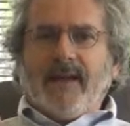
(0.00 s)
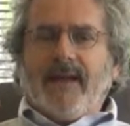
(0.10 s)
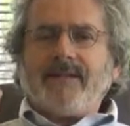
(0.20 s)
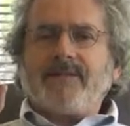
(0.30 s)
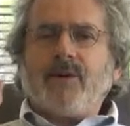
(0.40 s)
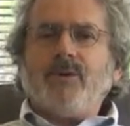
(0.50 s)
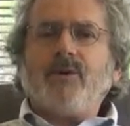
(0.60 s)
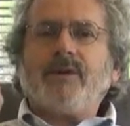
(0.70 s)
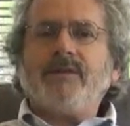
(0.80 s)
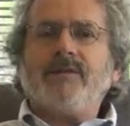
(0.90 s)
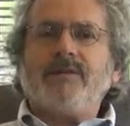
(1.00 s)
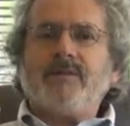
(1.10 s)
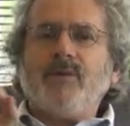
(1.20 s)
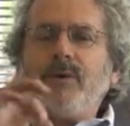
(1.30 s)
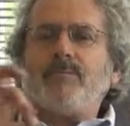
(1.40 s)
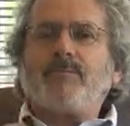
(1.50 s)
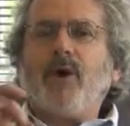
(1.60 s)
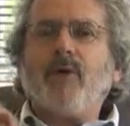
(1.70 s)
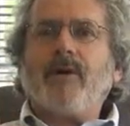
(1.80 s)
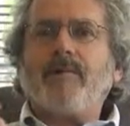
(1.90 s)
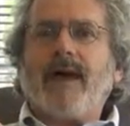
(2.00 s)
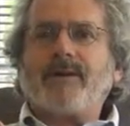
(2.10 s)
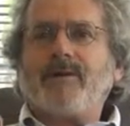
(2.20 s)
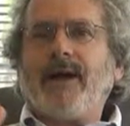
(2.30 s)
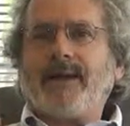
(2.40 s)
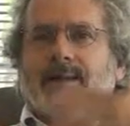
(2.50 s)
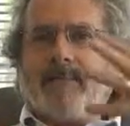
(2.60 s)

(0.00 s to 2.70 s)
And so you can program that directly.